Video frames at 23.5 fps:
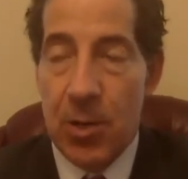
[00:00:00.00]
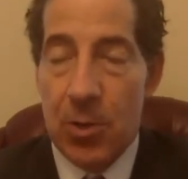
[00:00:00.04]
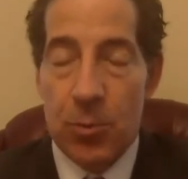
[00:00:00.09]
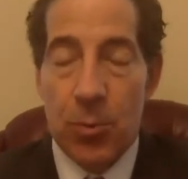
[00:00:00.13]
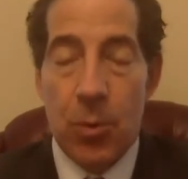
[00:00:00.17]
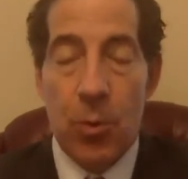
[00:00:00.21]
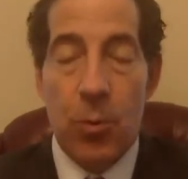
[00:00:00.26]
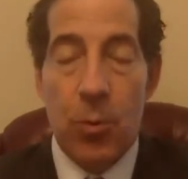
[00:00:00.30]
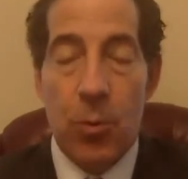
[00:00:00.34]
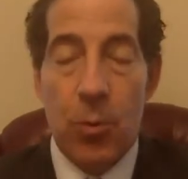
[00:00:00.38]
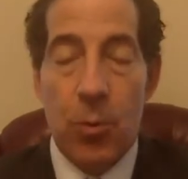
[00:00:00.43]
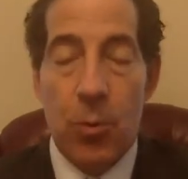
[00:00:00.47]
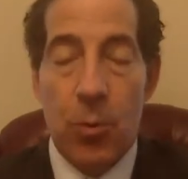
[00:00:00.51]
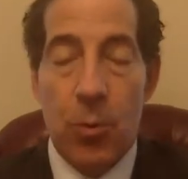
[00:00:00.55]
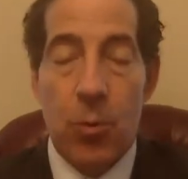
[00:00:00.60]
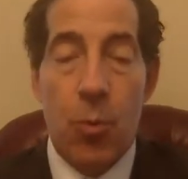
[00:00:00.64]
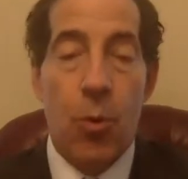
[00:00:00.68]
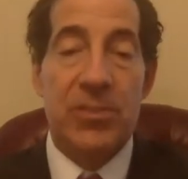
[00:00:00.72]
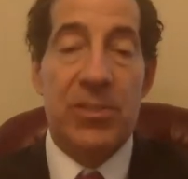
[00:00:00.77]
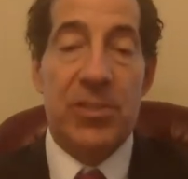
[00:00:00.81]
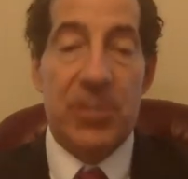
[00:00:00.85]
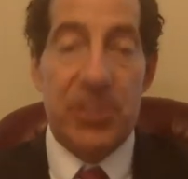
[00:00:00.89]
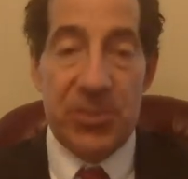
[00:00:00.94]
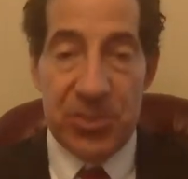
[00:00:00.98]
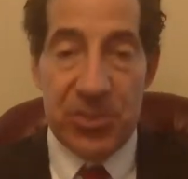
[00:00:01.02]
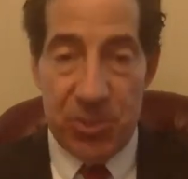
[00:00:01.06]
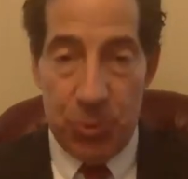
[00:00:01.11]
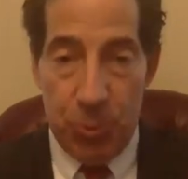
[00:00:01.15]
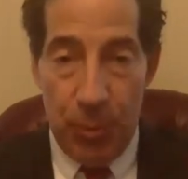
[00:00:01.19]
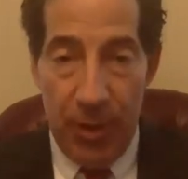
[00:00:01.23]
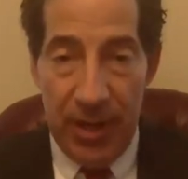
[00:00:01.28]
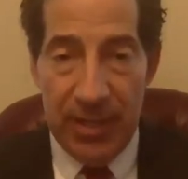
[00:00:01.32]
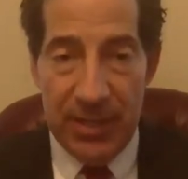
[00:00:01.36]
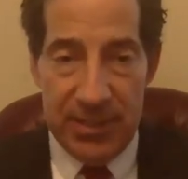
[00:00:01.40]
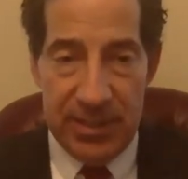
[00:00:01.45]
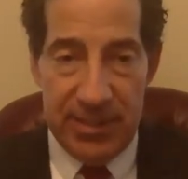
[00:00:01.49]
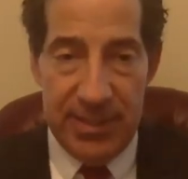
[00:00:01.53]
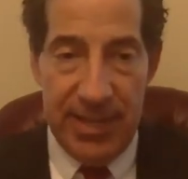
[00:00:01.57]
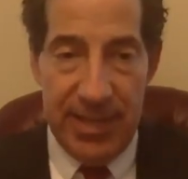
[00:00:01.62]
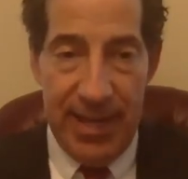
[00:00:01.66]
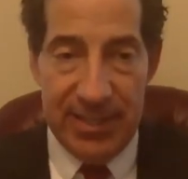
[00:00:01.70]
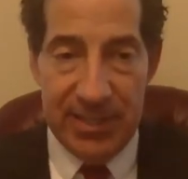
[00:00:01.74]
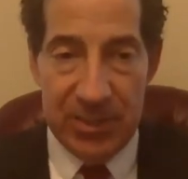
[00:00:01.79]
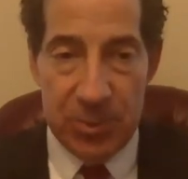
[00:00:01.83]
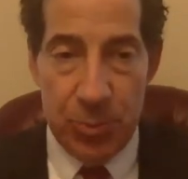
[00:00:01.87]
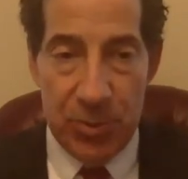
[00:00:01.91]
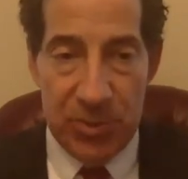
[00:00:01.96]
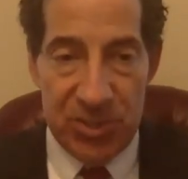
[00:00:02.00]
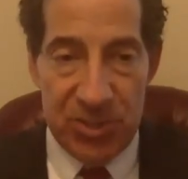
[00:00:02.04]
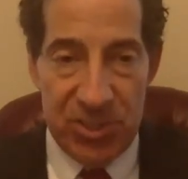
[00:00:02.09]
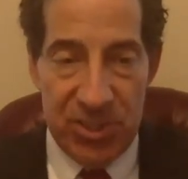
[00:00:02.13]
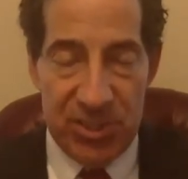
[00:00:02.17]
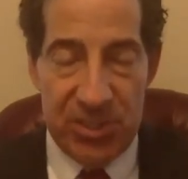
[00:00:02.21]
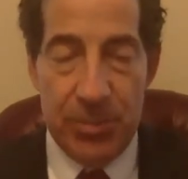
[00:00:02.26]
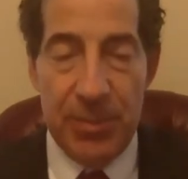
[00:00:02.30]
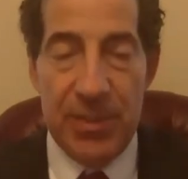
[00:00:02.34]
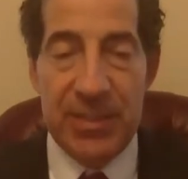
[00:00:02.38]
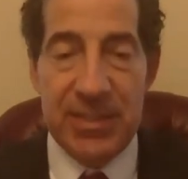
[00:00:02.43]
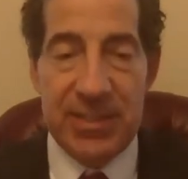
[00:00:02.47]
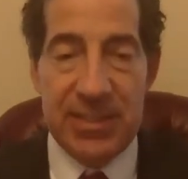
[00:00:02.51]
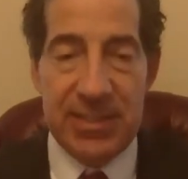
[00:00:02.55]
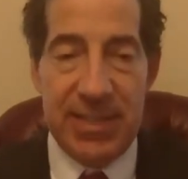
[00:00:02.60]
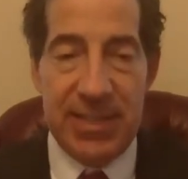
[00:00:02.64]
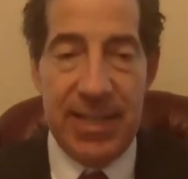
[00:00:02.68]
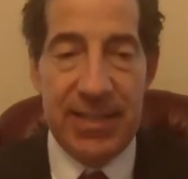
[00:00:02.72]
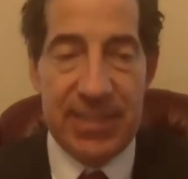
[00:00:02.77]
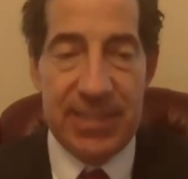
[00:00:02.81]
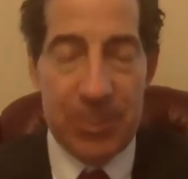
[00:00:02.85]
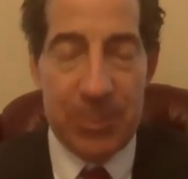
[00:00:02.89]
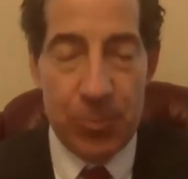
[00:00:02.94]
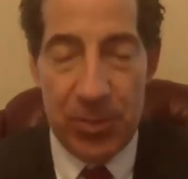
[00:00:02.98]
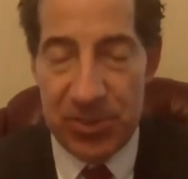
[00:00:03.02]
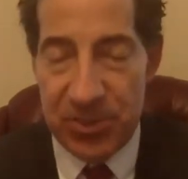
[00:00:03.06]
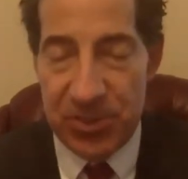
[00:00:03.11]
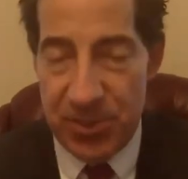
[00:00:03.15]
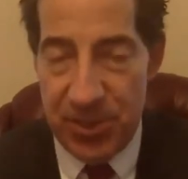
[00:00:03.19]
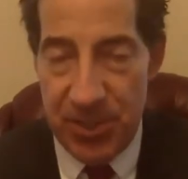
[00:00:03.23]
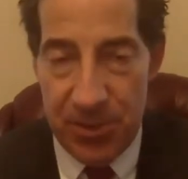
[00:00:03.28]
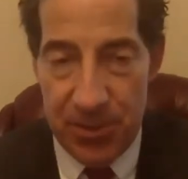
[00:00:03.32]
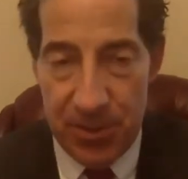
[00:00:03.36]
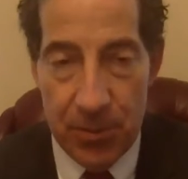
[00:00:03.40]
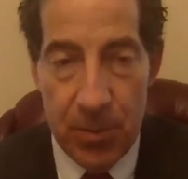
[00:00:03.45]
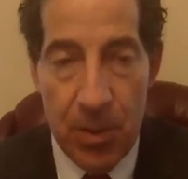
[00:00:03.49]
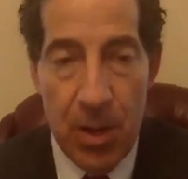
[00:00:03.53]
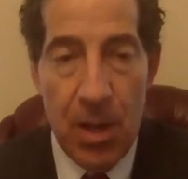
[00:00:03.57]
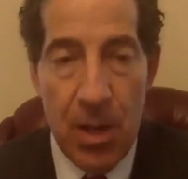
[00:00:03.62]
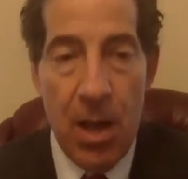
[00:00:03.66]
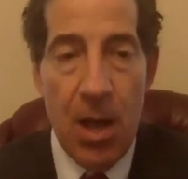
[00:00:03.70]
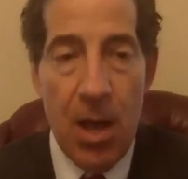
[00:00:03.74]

rewards swing states, which just means states in which there